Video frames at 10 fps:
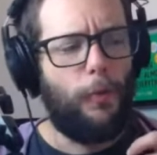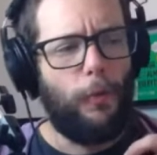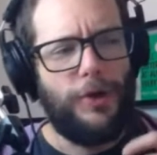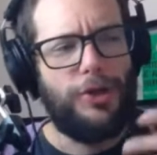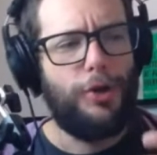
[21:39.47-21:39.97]

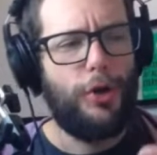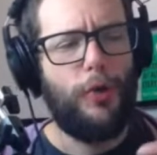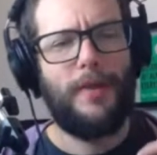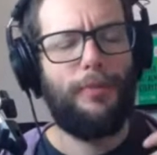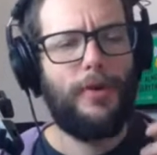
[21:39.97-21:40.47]
what you
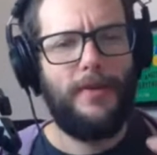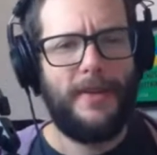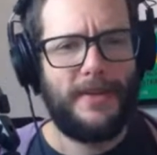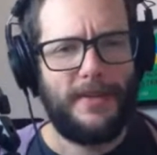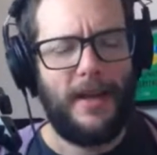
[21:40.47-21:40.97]
knew in a
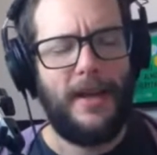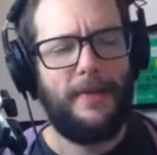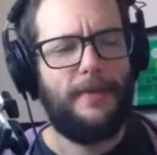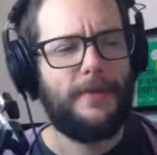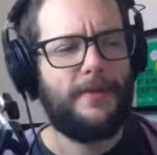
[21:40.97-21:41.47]
previous
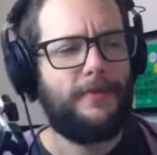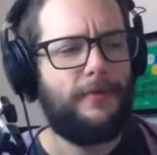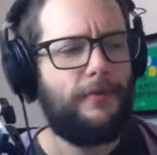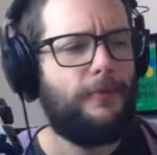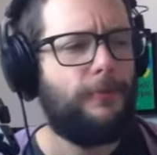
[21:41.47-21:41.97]
life is
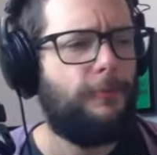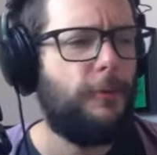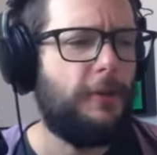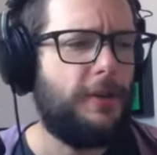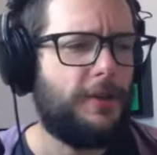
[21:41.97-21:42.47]

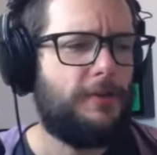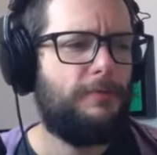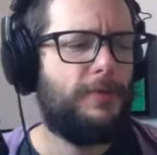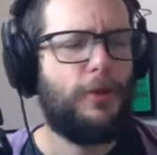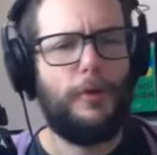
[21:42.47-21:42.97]
really just
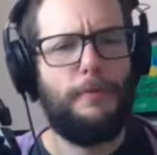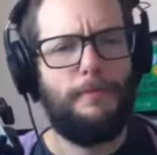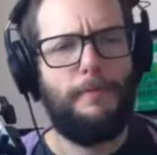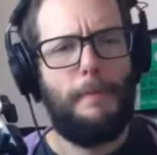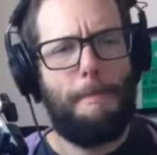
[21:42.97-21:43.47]
certain
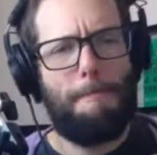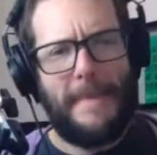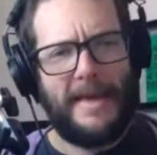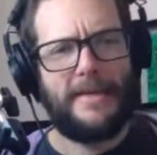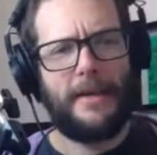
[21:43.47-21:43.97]

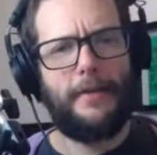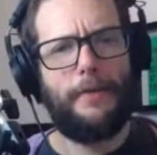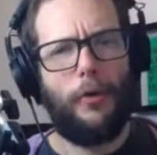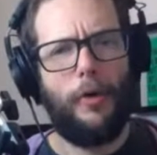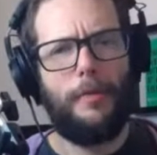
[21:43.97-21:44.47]
basic
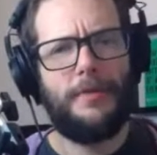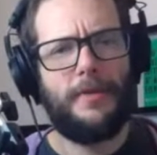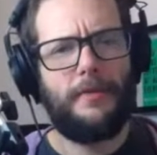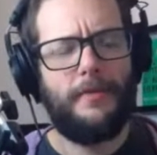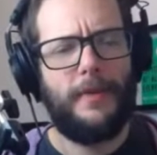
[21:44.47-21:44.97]
forms of